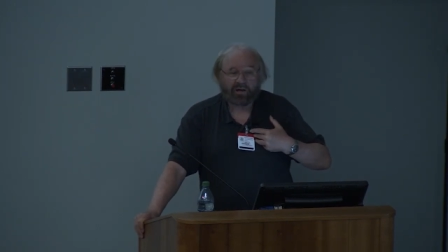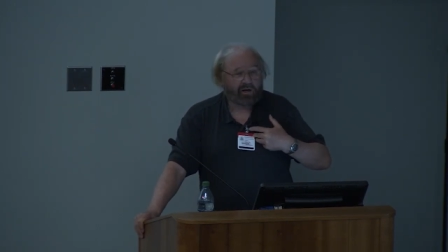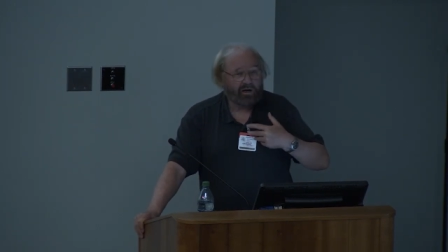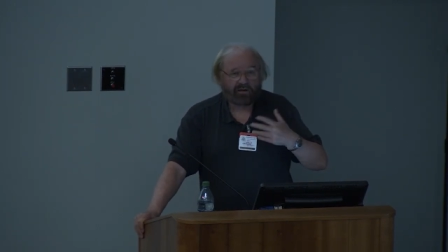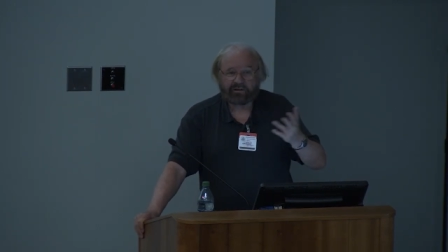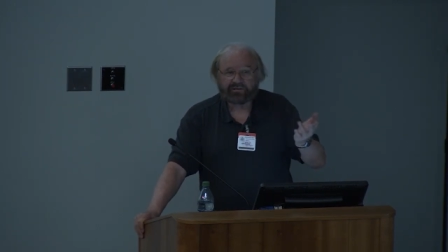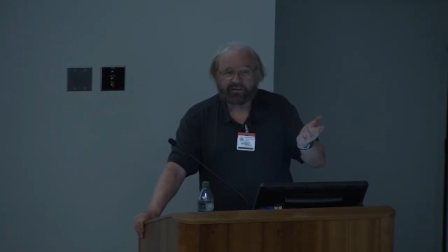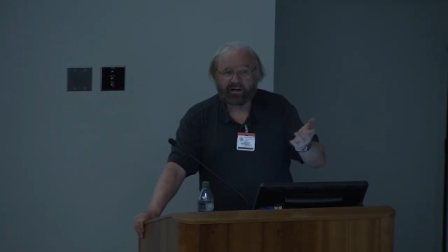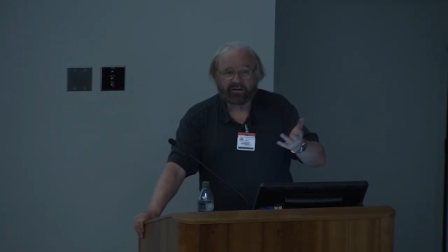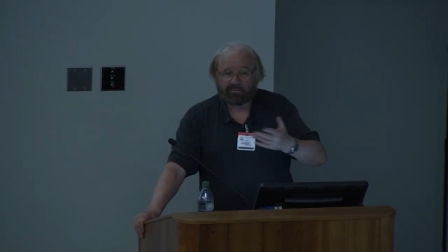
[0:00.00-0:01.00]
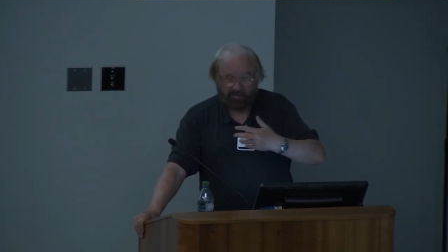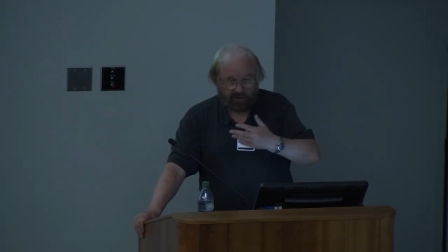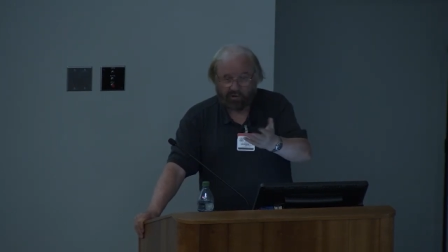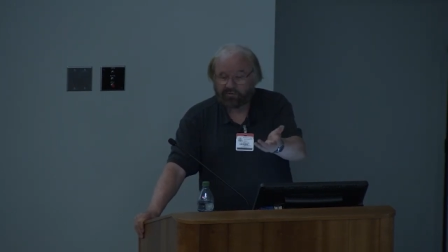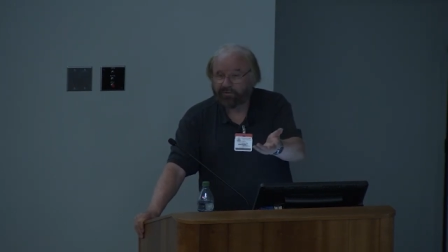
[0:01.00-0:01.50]
can't understand, they
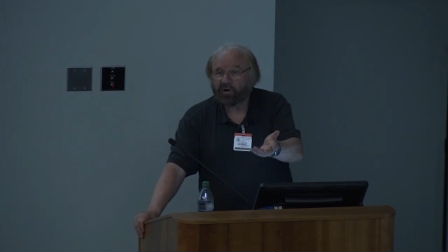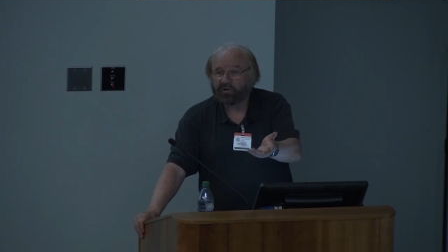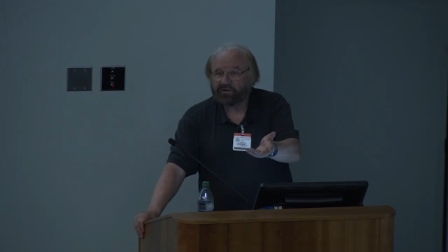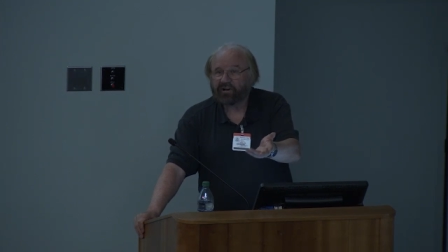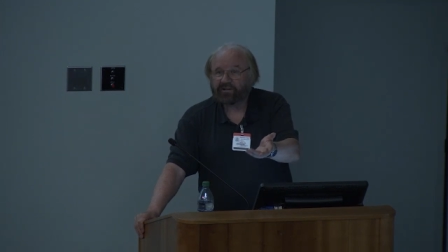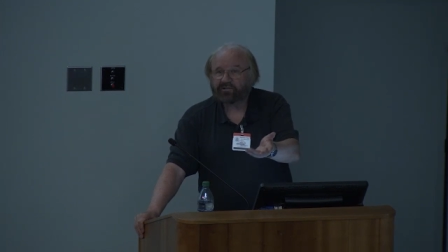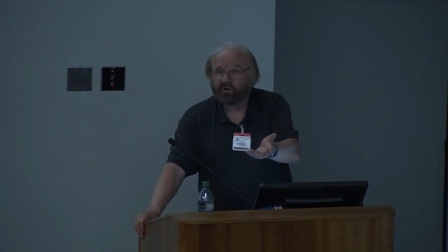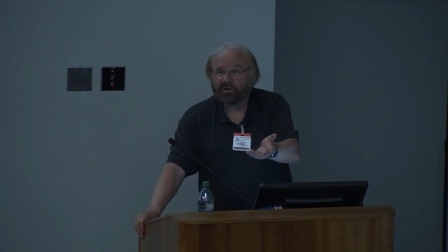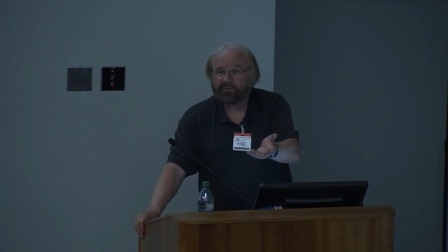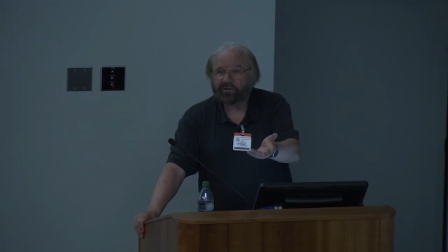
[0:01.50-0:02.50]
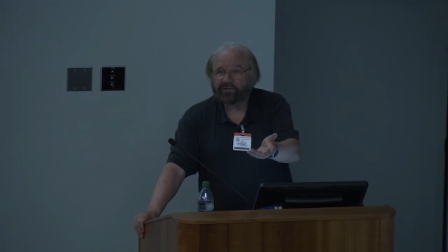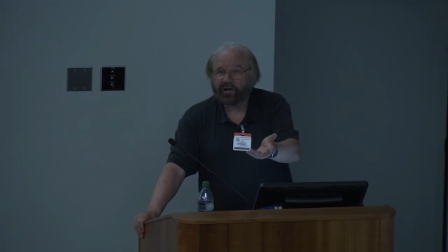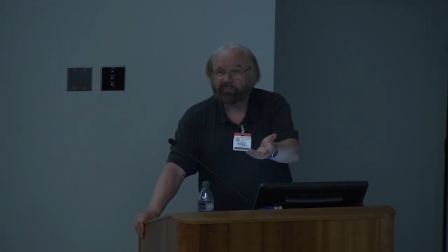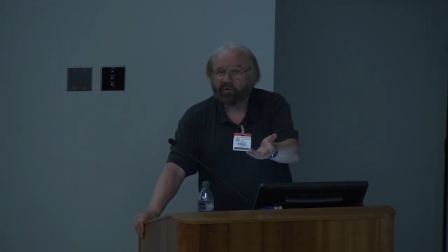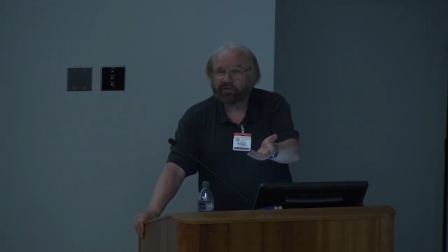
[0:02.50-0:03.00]
couldn't follow today's talk, for
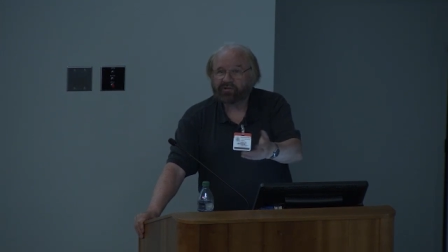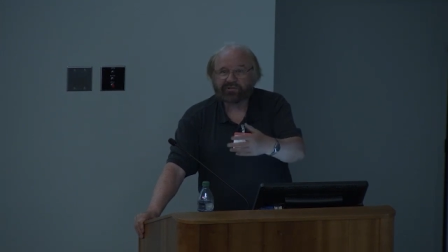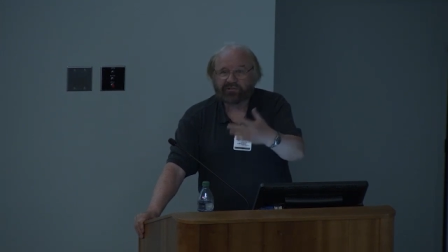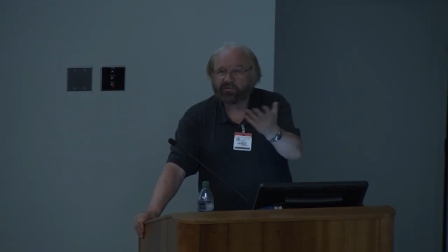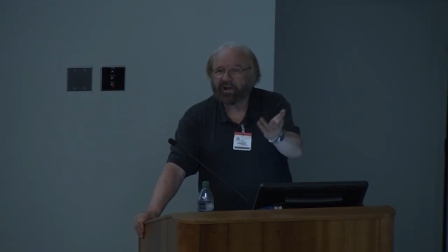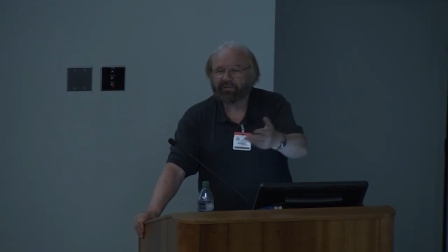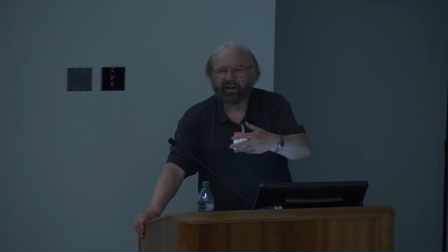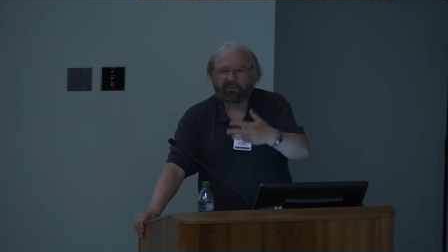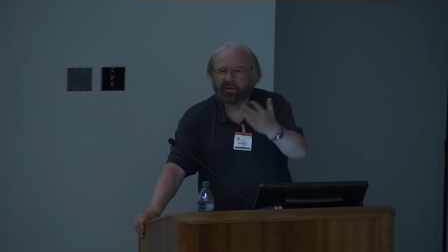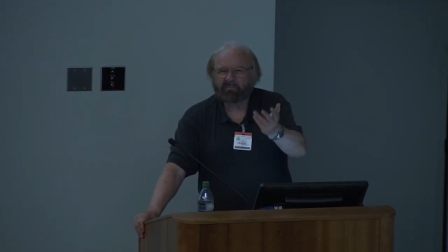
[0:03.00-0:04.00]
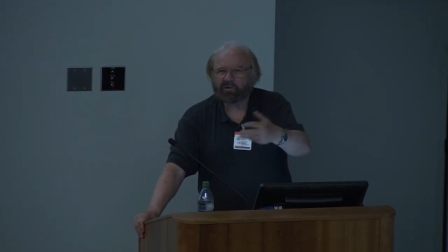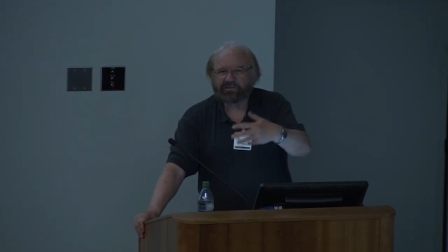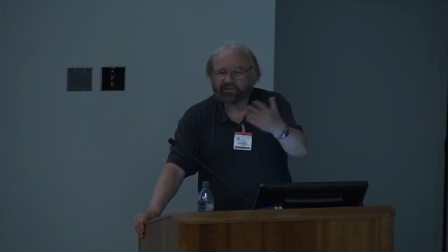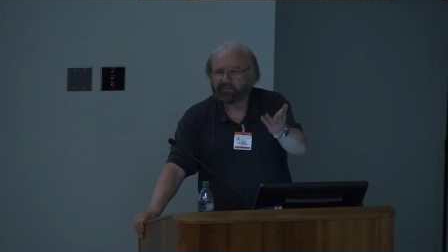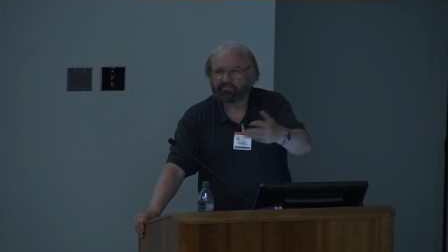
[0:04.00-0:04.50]
example. They just don't have any
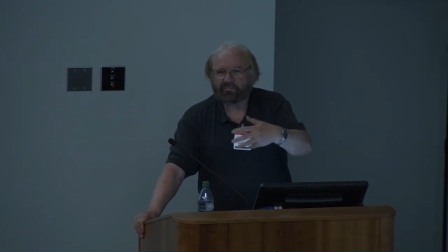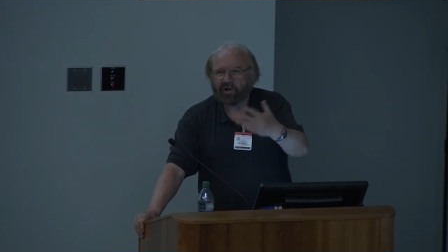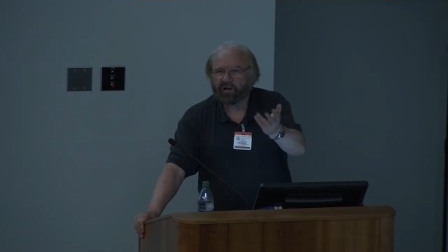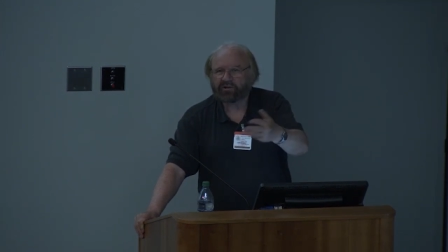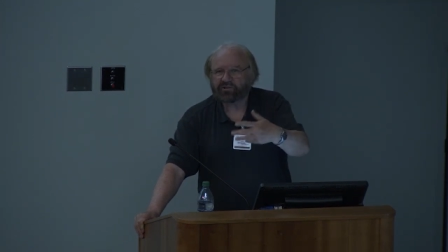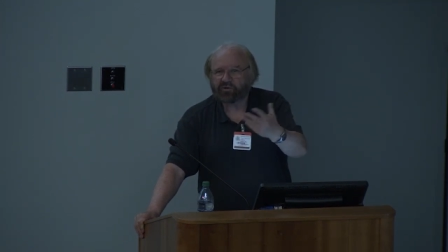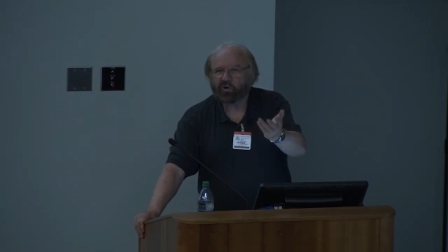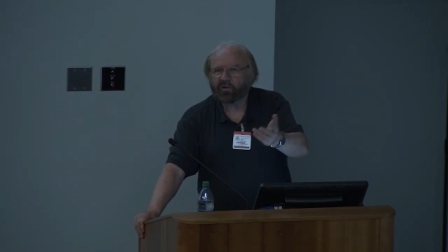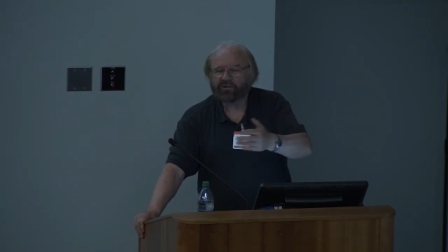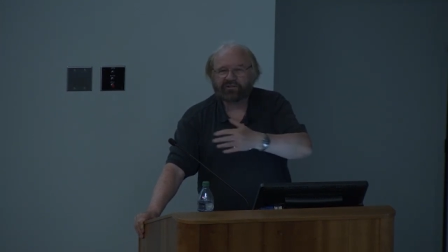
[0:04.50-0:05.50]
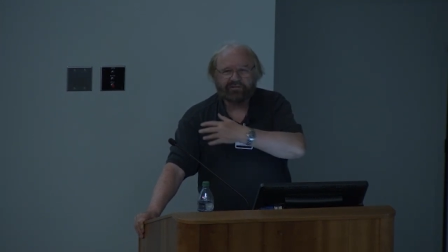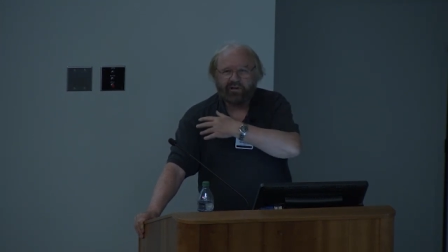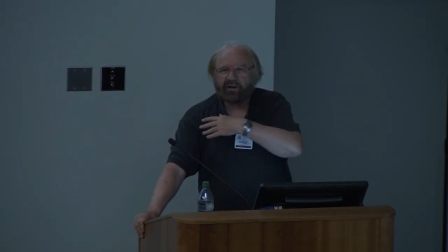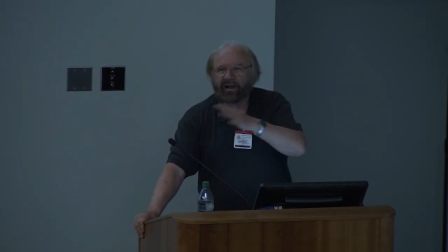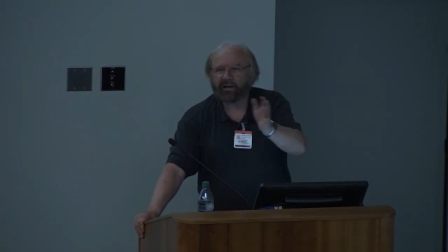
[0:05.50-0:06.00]
implicit knowledge at all. They just
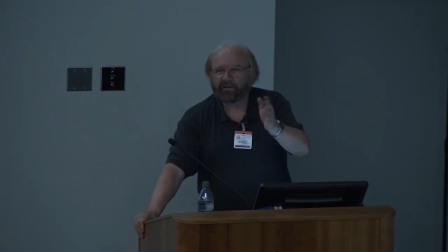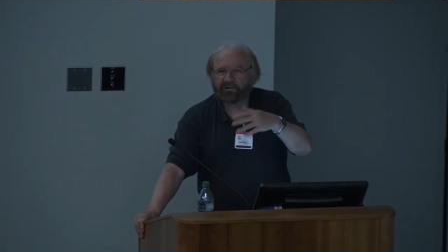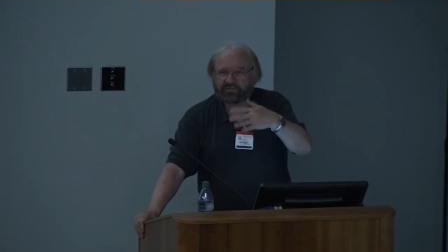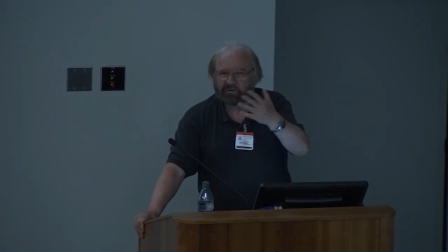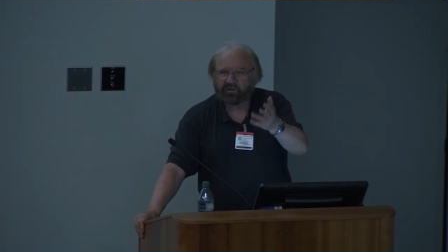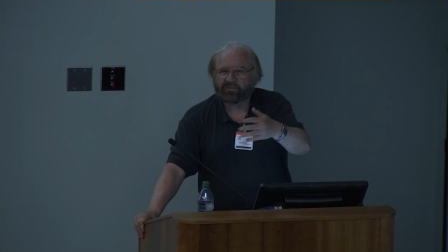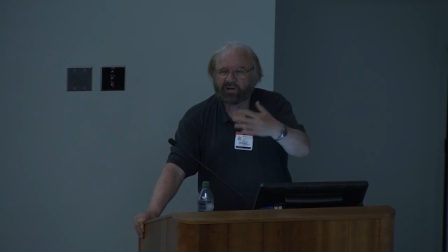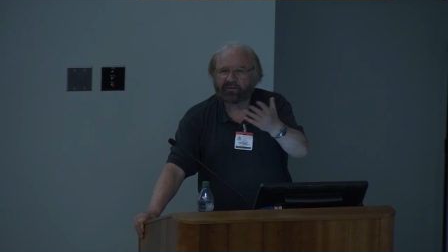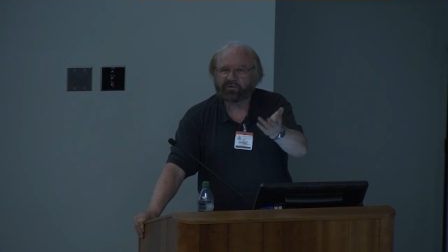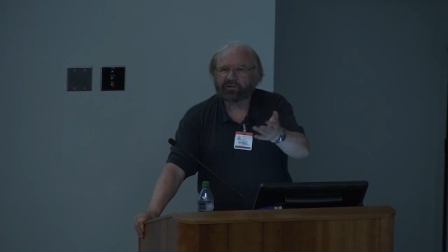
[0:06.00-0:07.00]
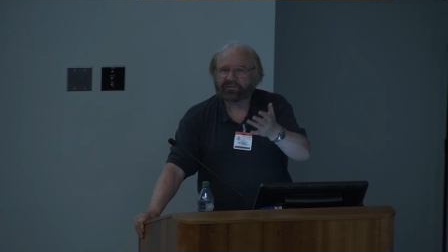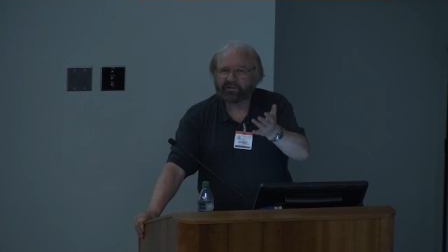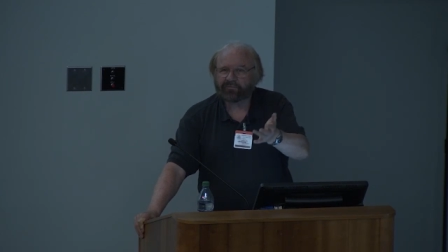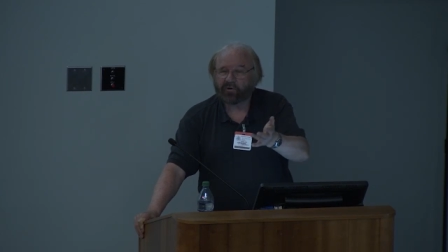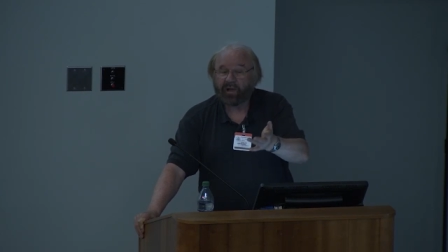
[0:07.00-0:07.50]
can't handle the speed of delivery and
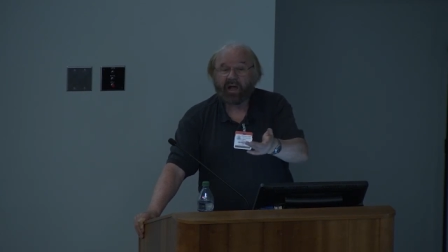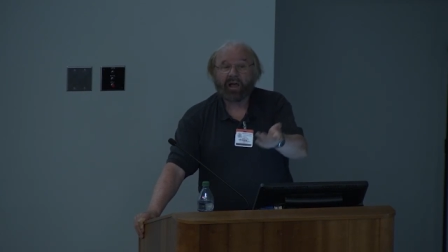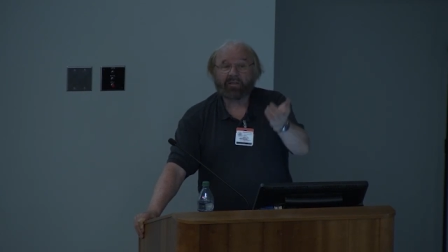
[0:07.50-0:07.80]
so forth.